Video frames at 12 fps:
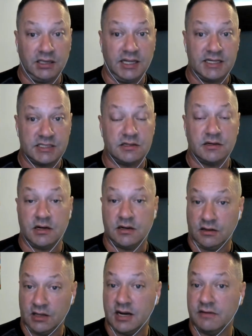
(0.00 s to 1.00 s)
less on
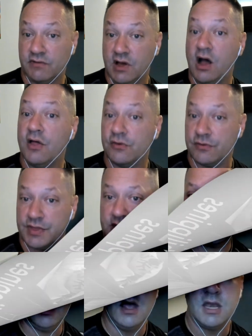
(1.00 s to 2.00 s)
a lot of other
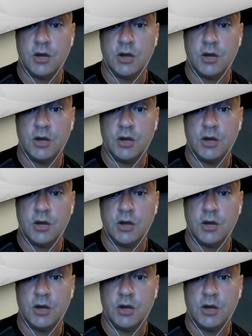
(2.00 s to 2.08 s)
things.